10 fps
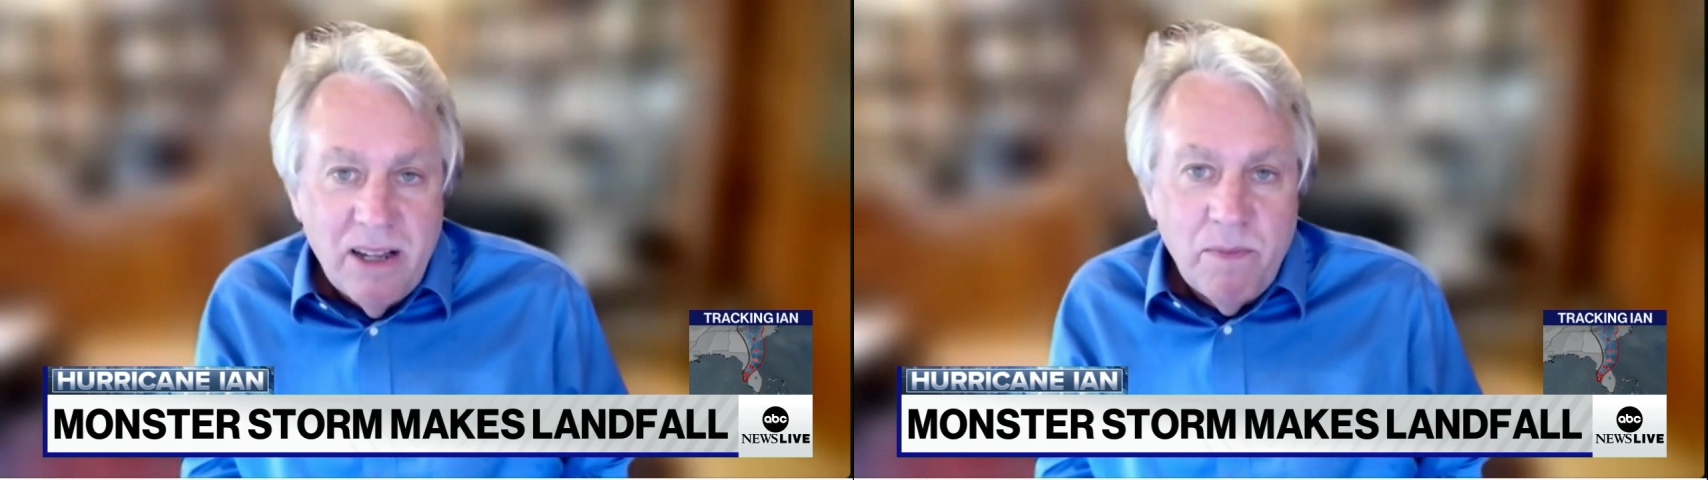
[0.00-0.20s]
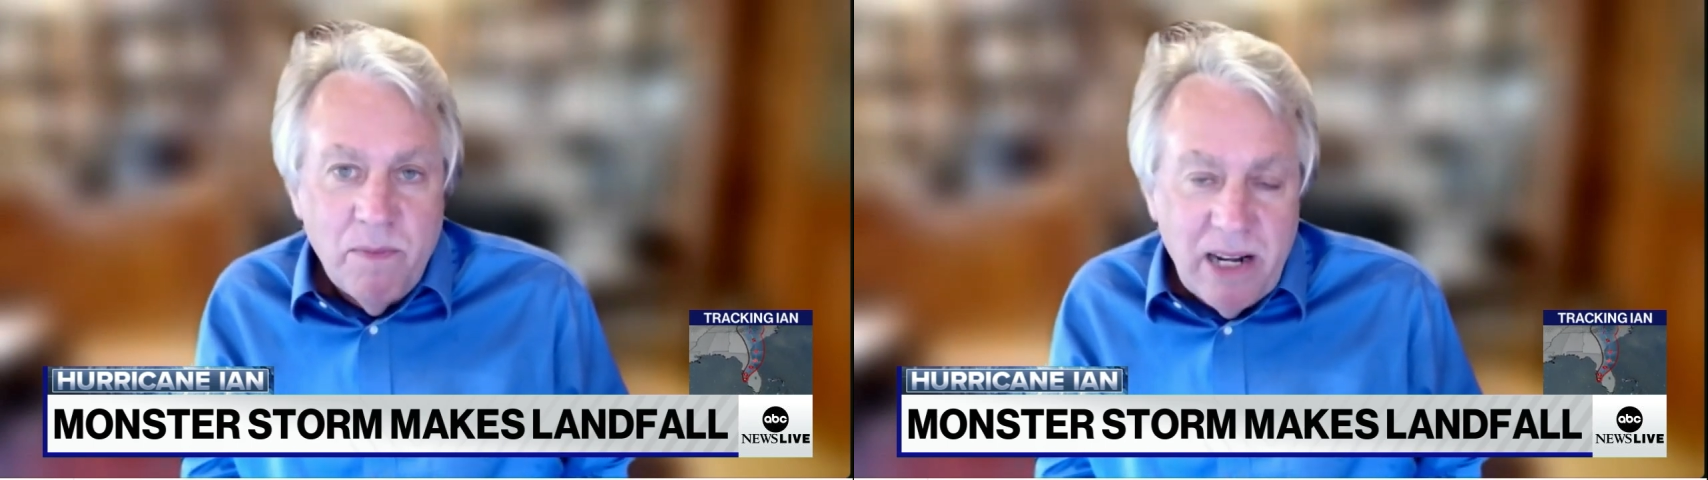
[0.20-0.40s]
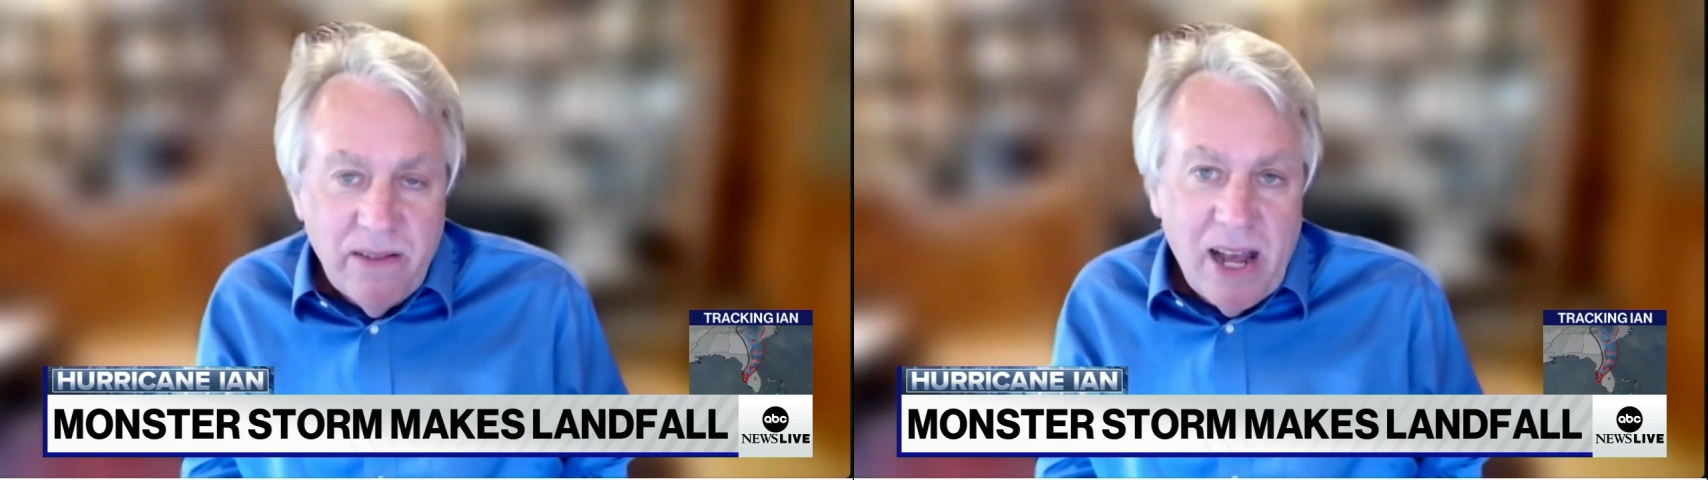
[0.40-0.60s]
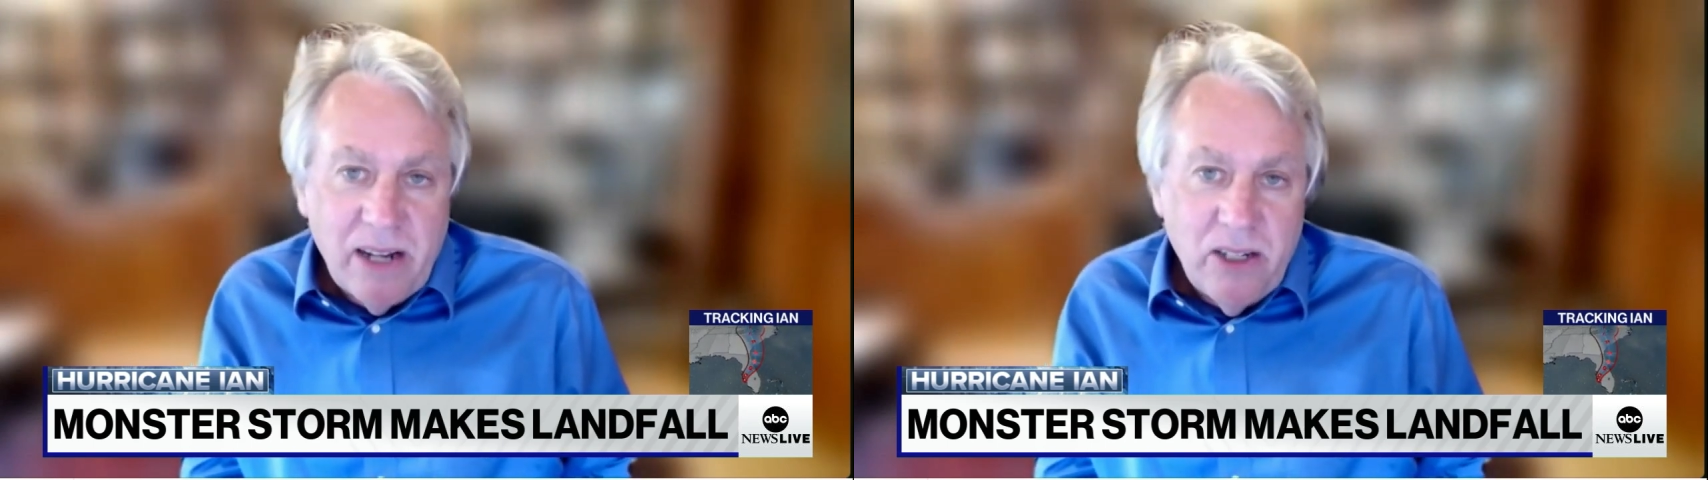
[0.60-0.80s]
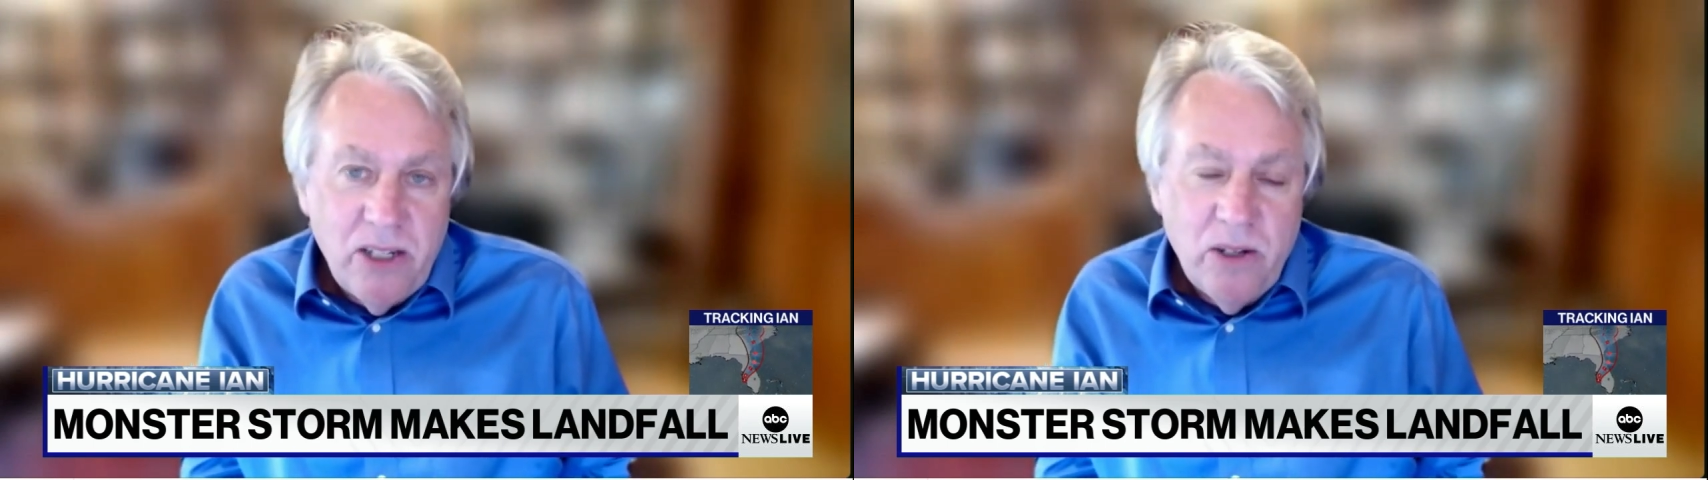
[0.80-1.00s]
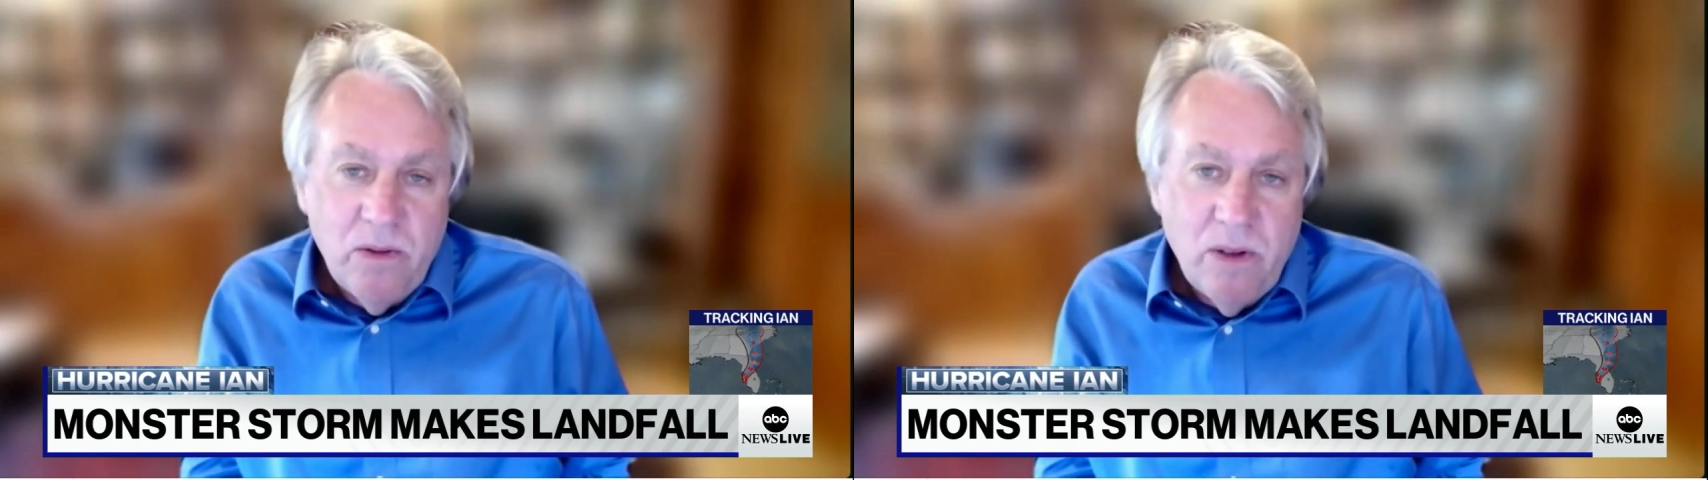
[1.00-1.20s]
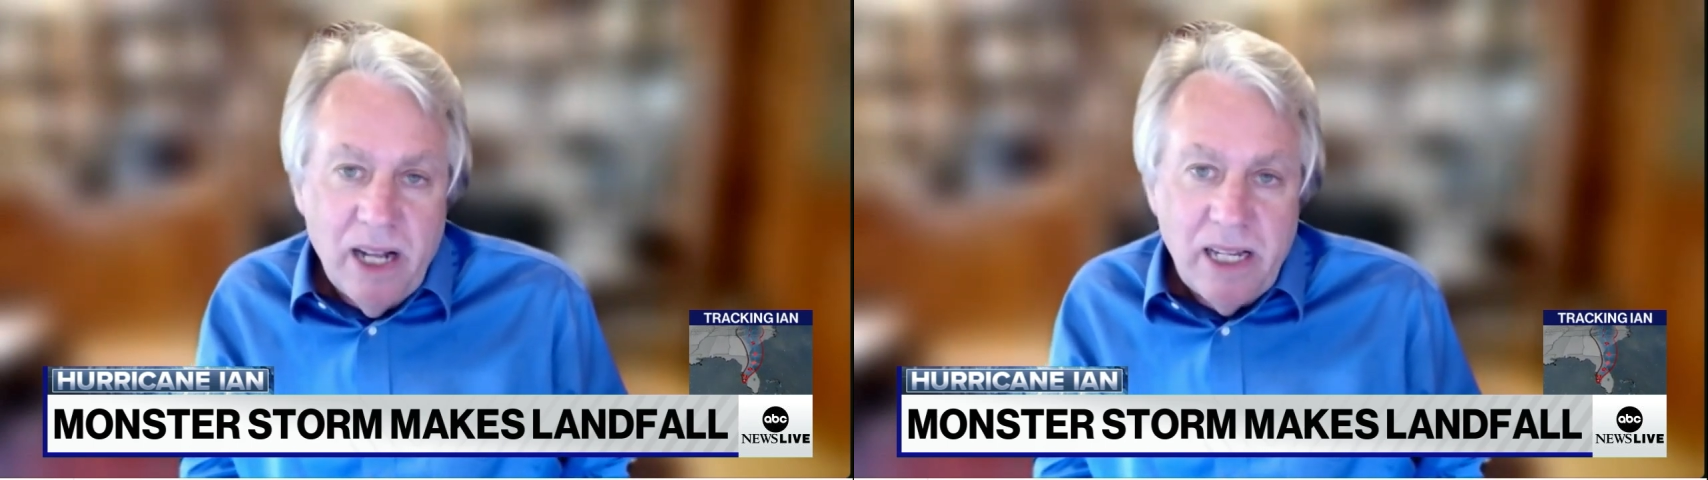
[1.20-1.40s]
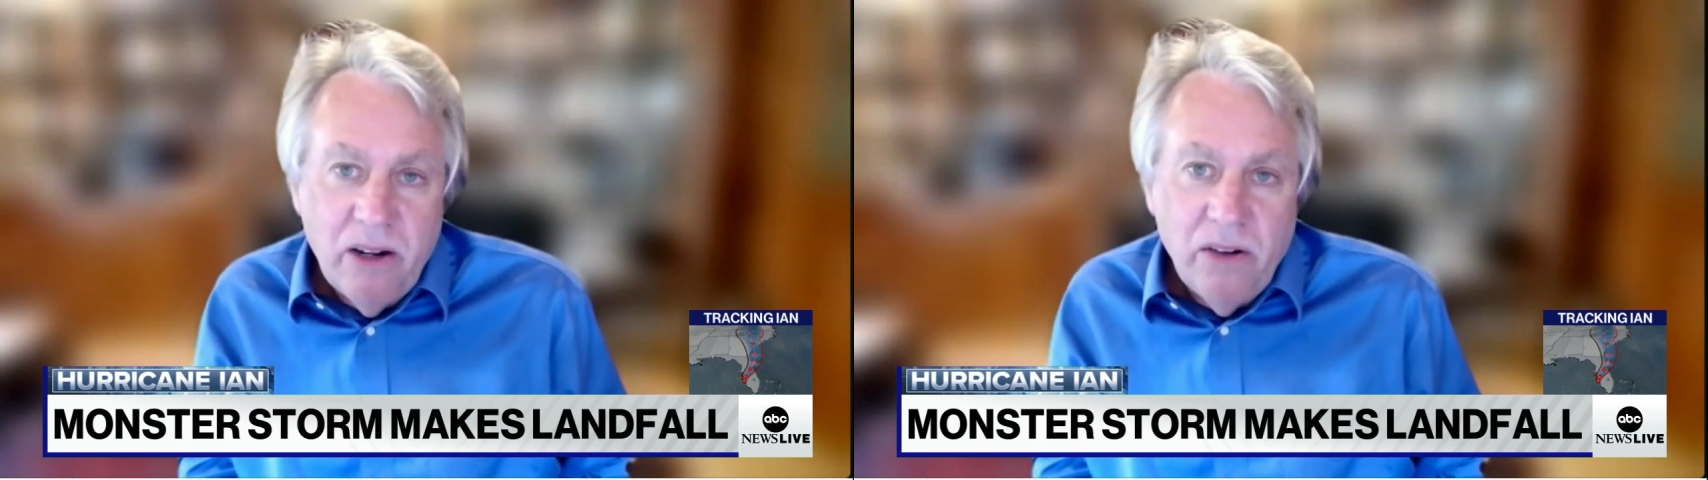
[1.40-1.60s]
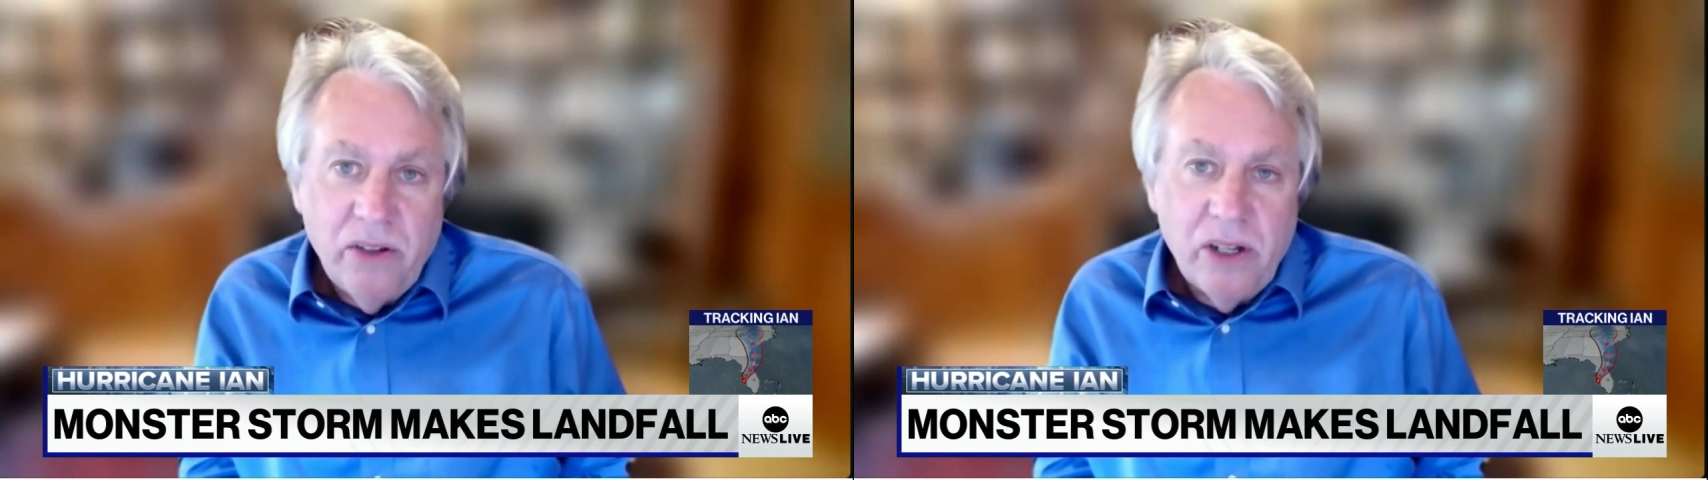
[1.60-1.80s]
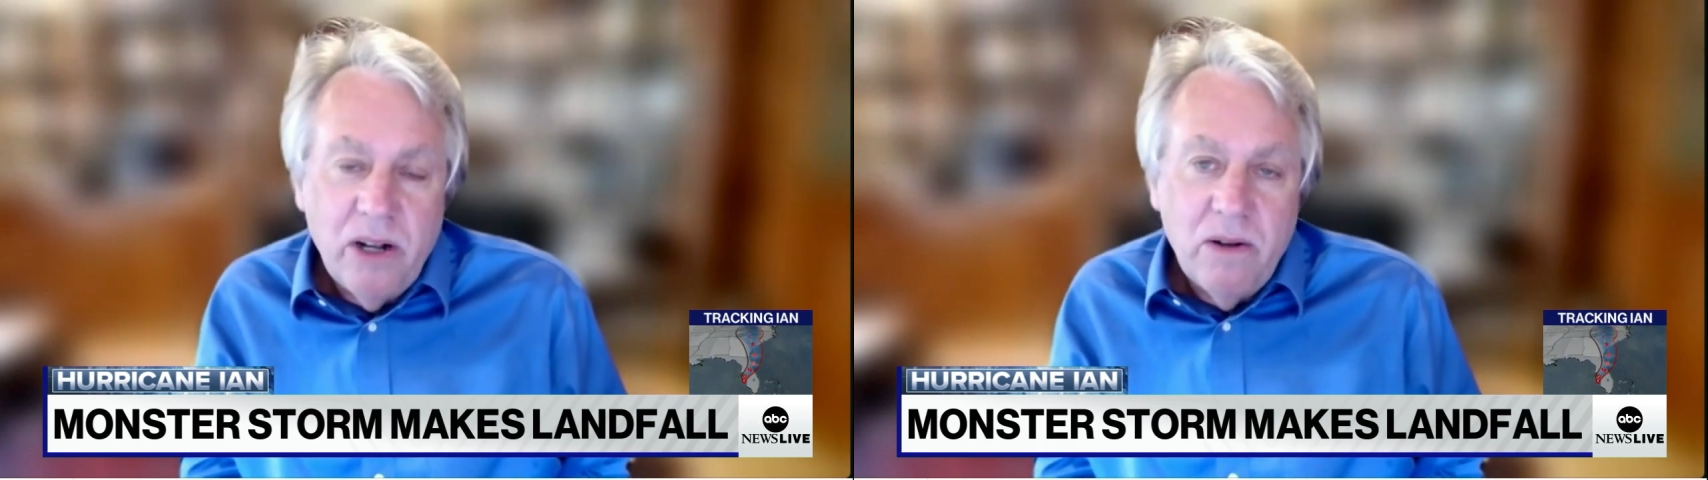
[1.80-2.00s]
might have had to do uh,
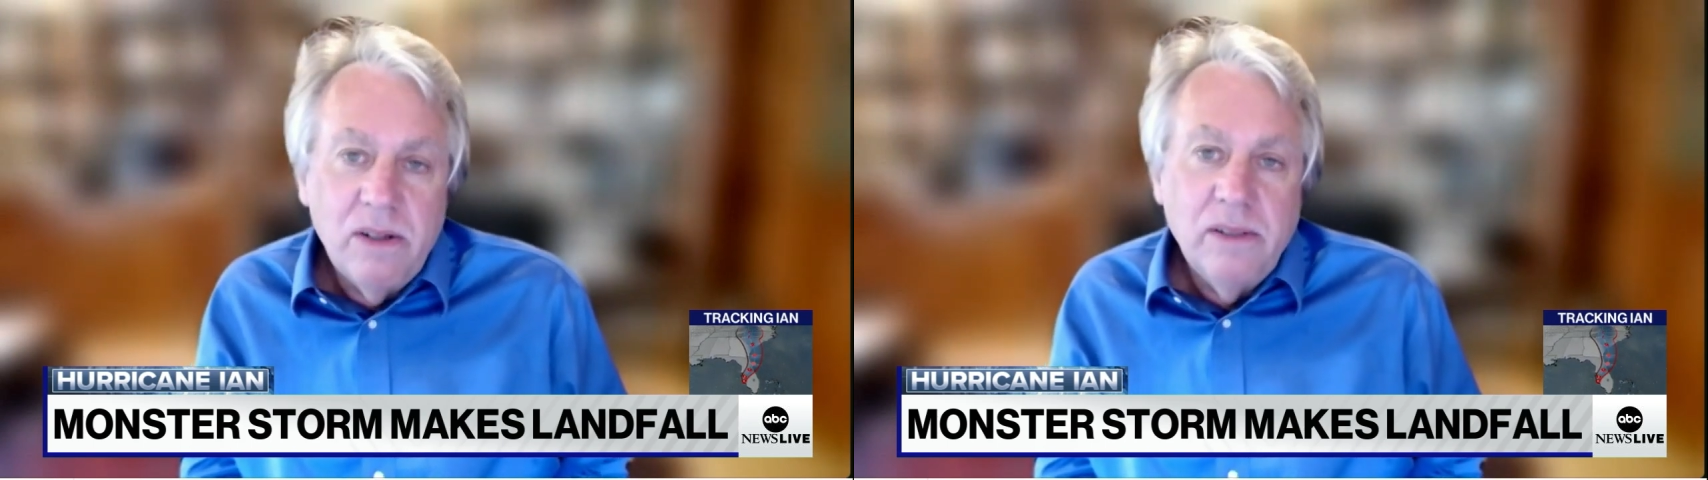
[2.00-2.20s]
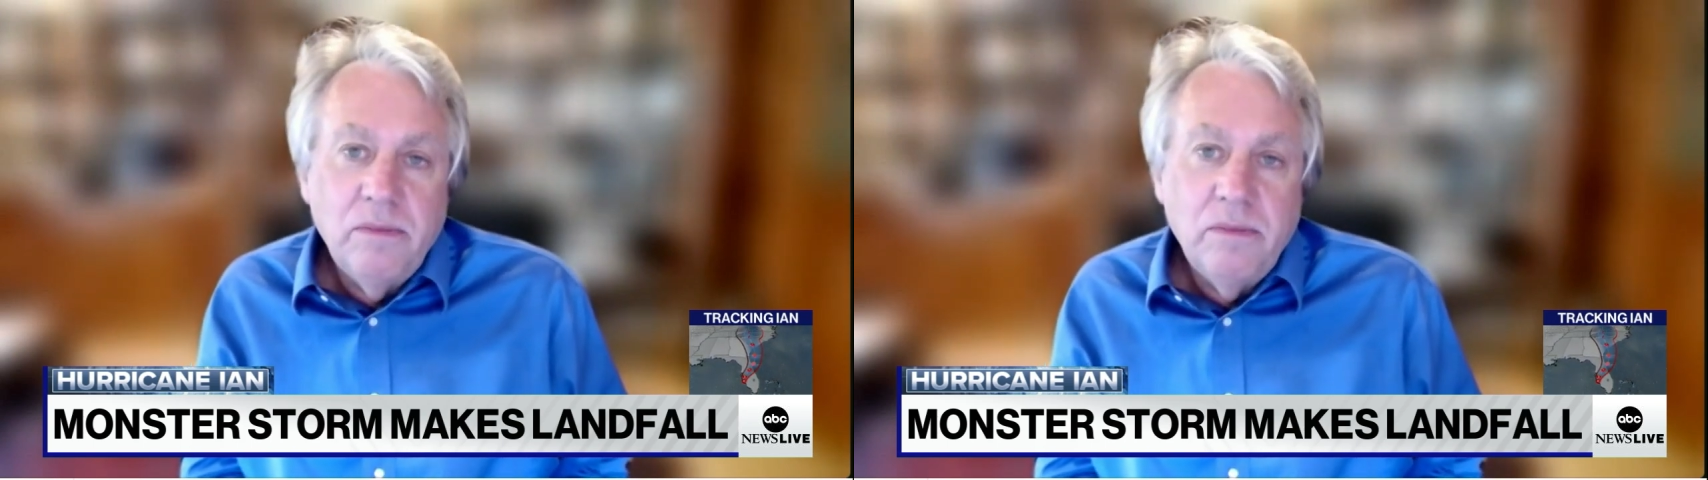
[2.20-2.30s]
years ago.